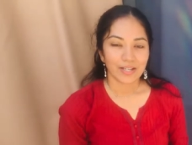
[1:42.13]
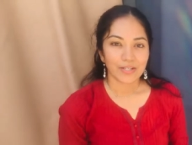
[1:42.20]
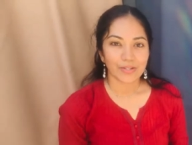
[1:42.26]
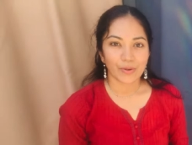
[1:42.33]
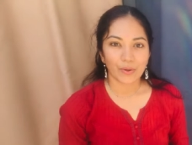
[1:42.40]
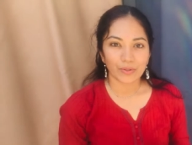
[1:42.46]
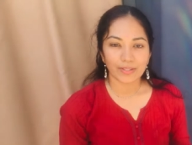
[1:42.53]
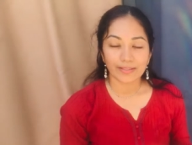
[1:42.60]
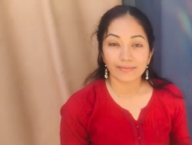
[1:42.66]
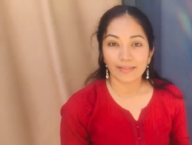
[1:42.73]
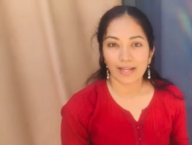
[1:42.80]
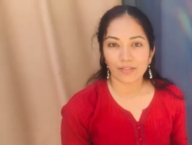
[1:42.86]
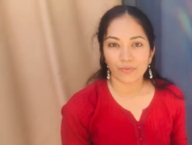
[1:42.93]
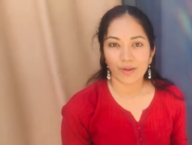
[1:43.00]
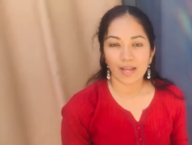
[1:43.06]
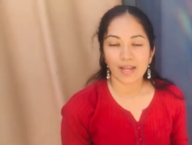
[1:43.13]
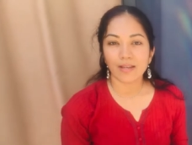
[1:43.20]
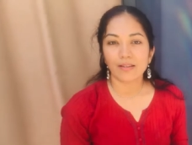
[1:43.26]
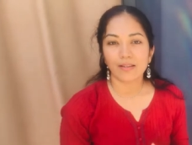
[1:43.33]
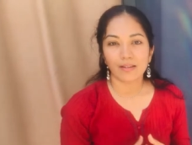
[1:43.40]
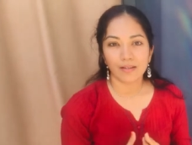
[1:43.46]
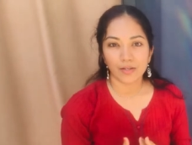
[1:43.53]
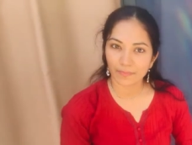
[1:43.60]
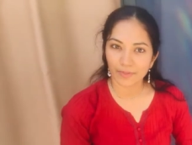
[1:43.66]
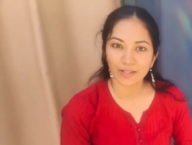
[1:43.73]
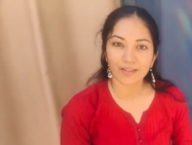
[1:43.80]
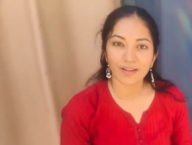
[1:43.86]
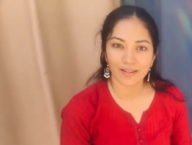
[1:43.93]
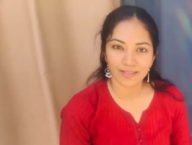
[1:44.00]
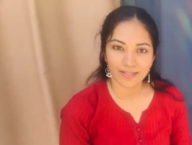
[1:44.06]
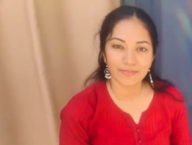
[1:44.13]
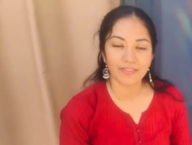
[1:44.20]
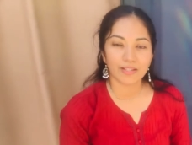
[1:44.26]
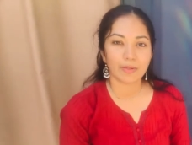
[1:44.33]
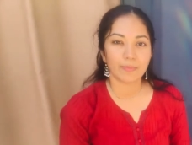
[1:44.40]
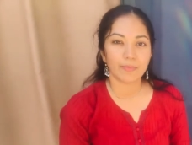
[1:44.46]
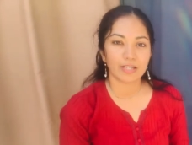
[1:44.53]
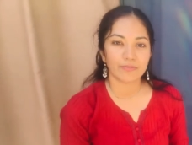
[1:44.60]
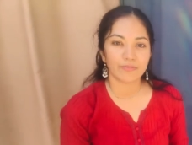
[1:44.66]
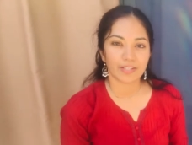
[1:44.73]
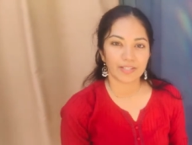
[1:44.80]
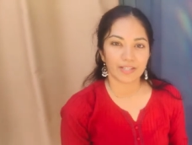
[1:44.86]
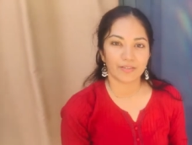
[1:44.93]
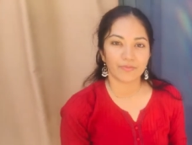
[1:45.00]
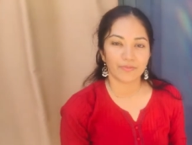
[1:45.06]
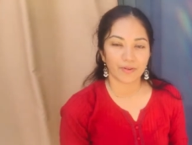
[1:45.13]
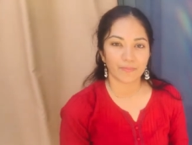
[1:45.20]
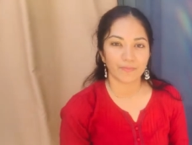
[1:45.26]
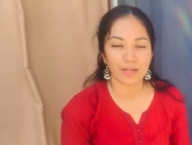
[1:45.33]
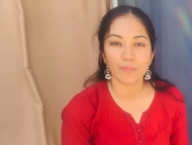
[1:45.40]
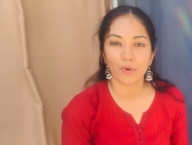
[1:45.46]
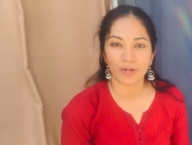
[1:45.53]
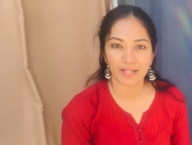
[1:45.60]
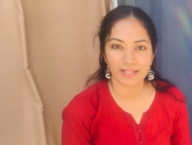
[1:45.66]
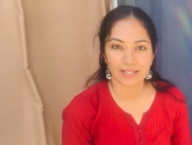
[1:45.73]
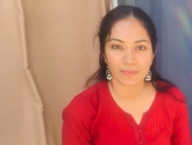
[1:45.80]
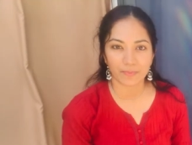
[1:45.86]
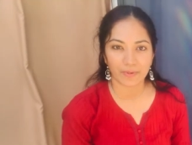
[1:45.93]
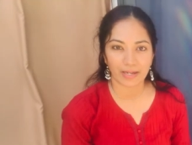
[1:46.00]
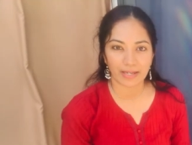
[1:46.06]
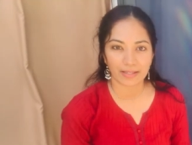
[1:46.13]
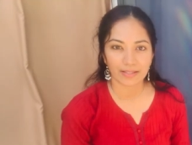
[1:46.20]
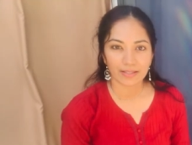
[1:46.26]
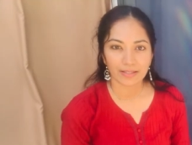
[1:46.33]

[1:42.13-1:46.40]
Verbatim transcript: So that way, uh, your garden will be benefited from neem oil spray.